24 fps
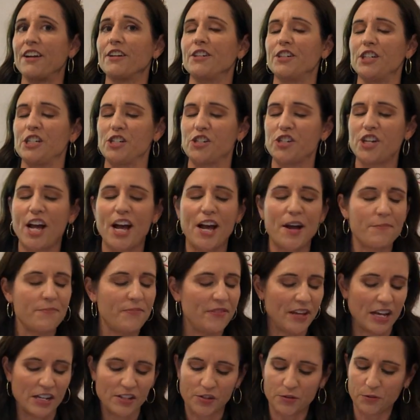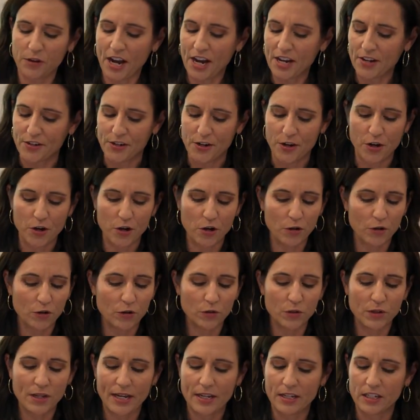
Good job. That's right. No